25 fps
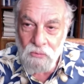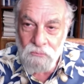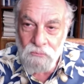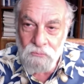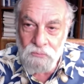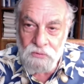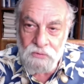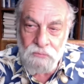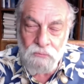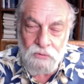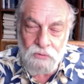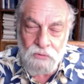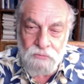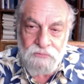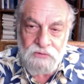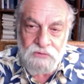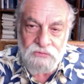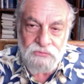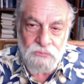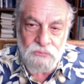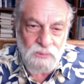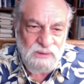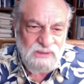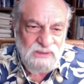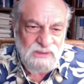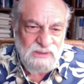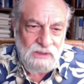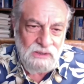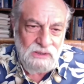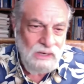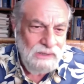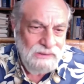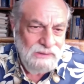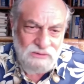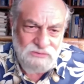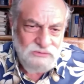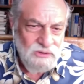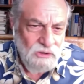we visit what
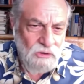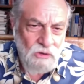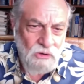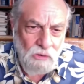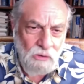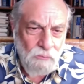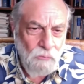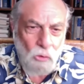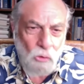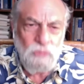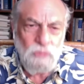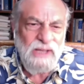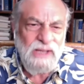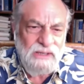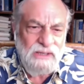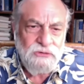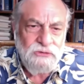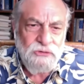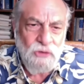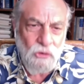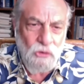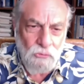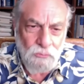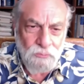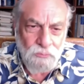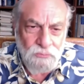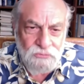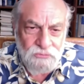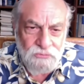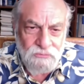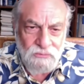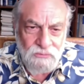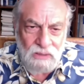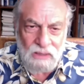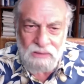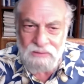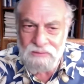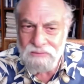I guess they call them old age homes,
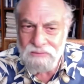right?